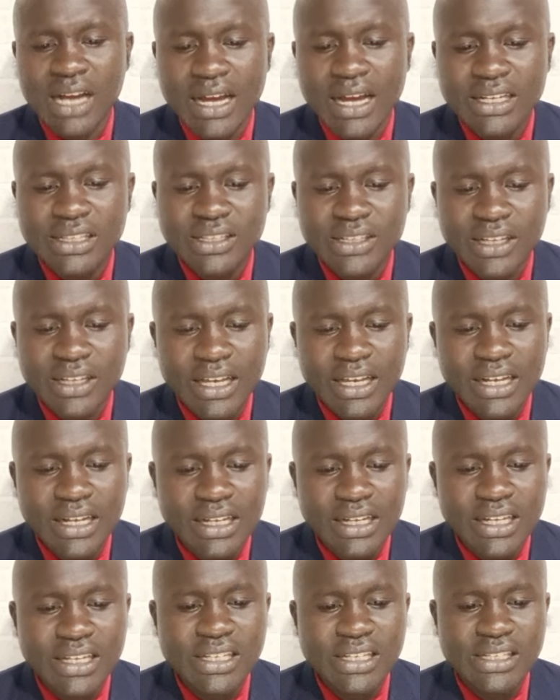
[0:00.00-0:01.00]
and second
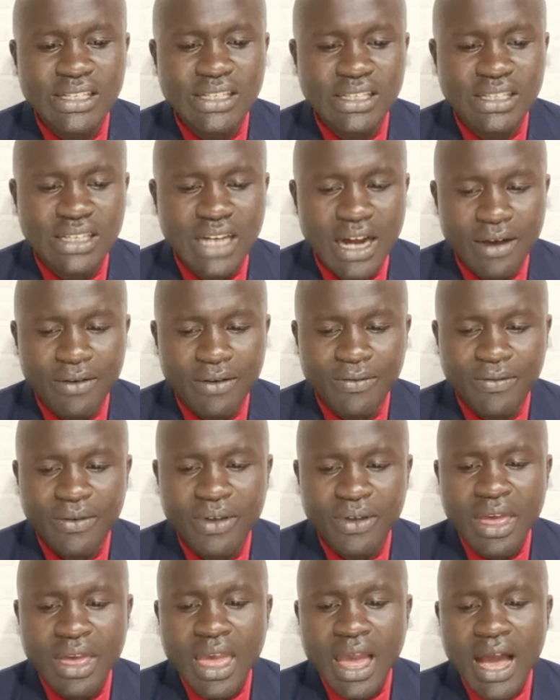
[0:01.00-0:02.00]
lady staff
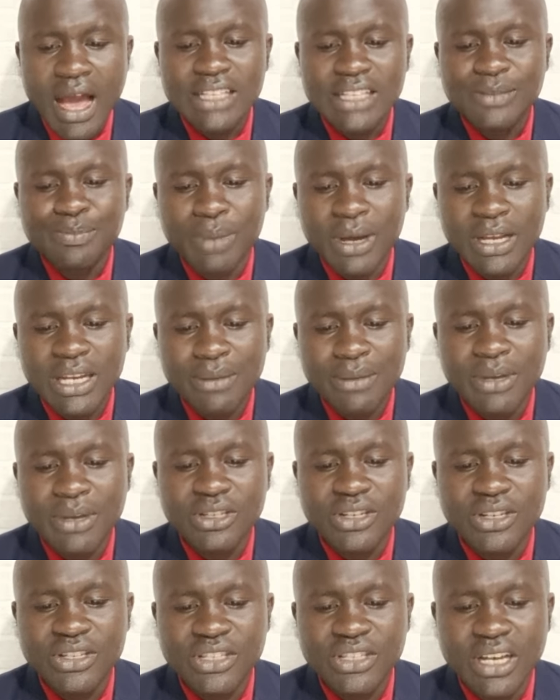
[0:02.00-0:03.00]
as
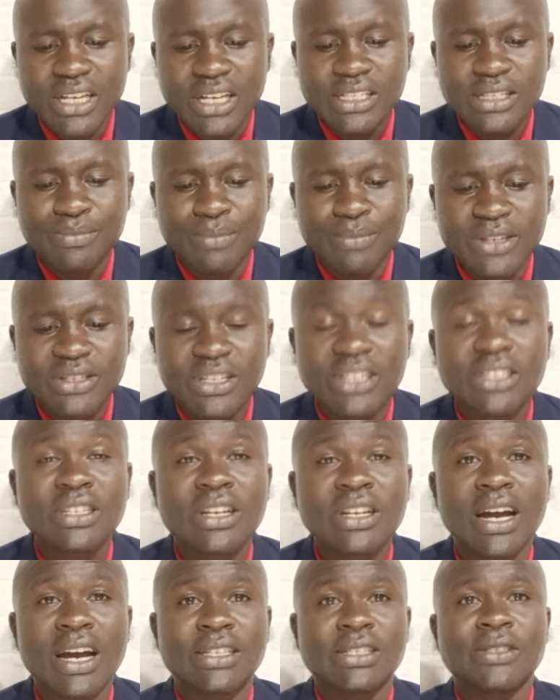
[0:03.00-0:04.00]
parliament rejects budget
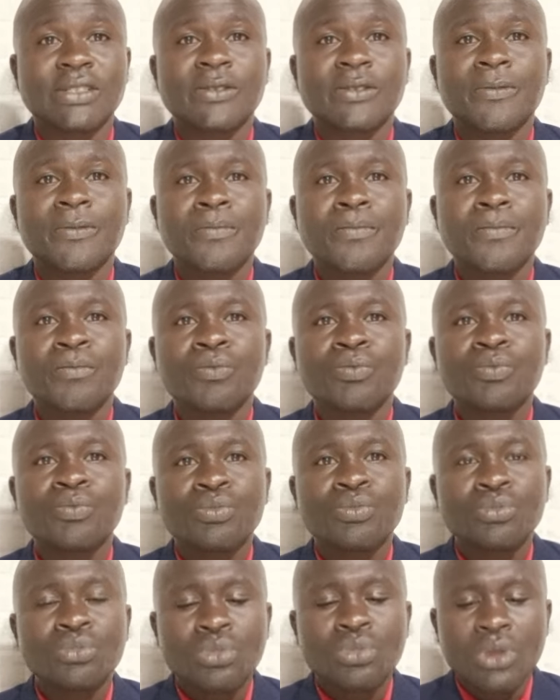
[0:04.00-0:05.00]
cuts.
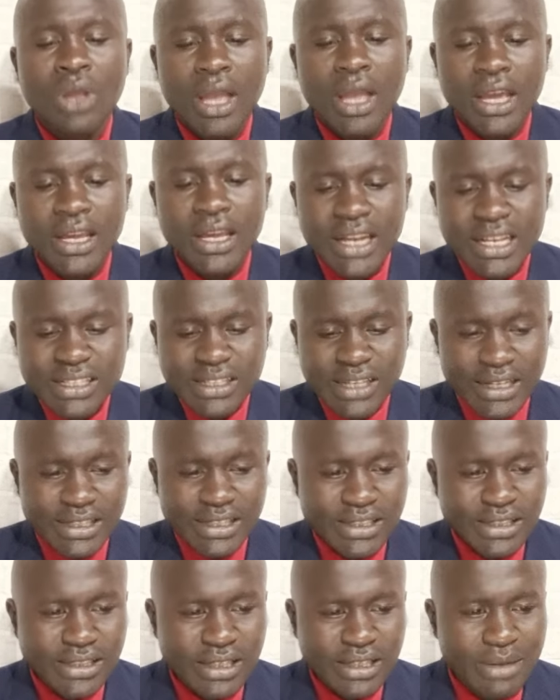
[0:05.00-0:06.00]
In
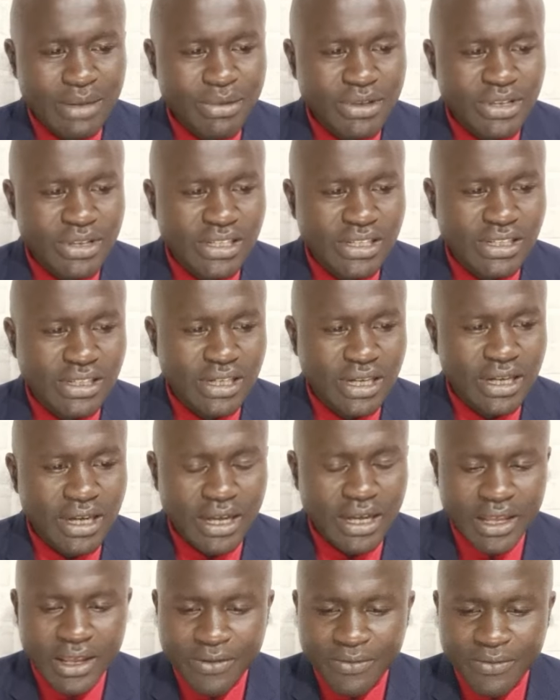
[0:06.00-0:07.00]
essence, let me just
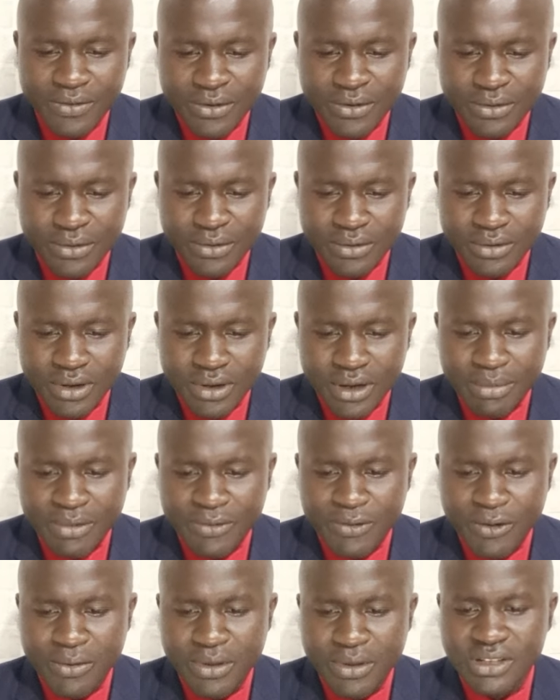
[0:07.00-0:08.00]
give you,
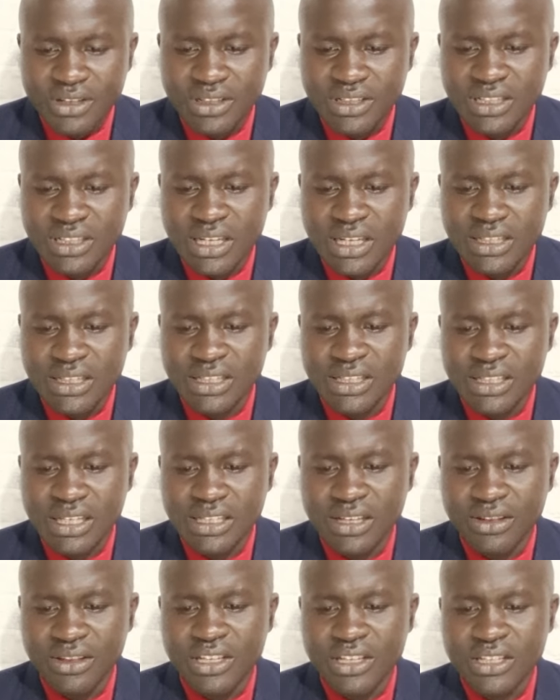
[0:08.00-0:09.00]
before we start
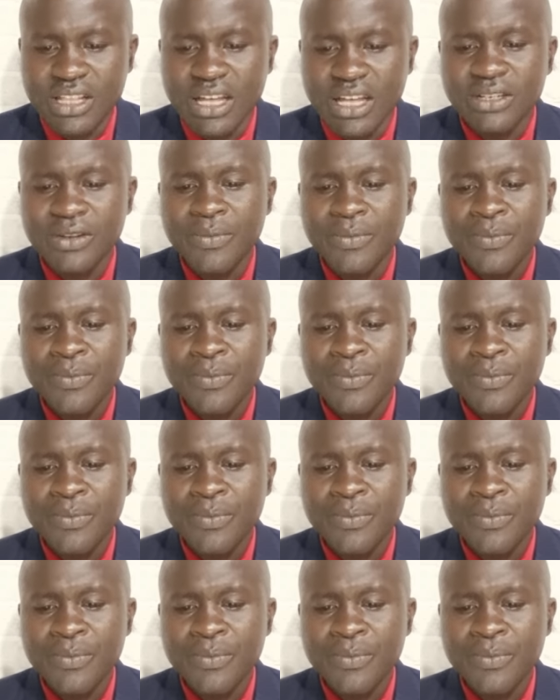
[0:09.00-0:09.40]
discussing this, that